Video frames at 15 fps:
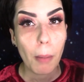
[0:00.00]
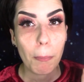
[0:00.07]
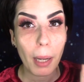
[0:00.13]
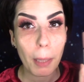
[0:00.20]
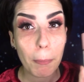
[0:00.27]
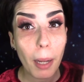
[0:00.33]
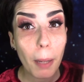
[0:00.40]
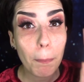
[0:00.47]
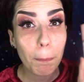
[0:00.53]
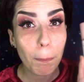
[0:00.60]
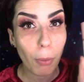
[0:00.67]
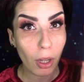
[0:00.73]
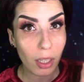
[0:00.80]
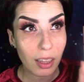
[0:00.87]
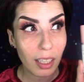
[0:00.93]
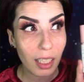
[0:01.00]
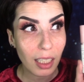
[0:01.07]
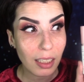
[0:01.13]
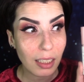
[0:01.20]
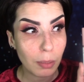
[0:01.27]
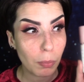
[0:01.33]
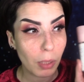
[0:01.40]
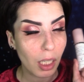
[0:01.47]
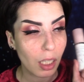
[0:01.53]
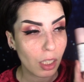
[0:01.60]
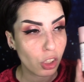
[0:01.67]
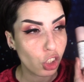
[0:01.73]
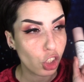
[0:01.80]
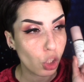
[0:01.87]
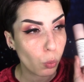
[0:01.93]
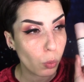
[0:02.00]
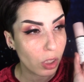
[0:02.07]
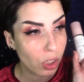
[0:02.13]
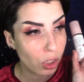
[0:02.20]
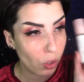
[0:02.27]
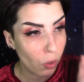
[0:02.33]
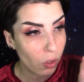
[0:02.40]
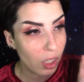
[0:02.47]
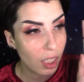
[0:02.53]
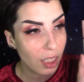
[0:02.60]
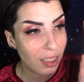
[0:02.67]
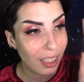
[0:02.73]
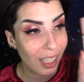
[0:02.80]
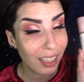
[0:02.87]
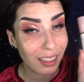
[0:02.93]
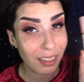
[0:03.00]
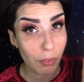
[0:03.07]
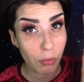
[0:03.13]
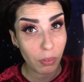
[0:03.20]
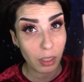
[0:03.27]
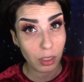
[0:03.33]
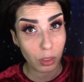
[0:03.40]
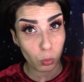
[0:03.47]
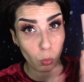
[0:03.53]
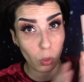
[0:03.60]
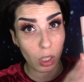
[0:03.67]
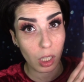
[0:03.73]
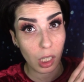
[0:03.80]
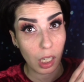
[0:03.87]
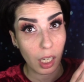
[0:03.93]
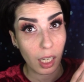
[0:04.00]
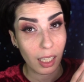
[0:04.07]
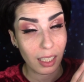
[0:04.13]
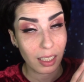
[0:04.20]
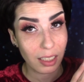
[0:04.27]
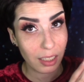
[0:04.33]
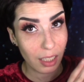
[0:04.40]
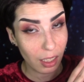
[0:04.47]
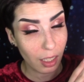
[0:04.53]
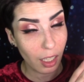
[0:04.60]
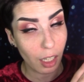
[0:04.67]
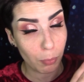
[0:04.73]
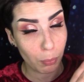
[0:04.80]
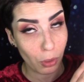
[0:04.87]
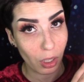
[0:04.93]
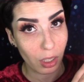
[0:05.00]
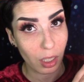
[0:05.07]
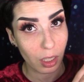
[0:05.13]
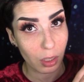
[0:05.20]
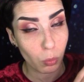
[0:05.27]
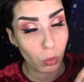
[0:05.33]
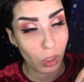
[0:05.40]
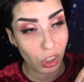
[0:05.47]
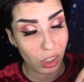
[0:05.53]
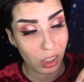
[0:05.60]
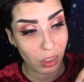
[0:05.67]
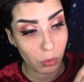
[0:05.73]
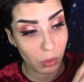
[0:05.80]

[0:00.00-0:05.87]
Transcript: My mom bought this because she was sold this as if this were a skincare product, which is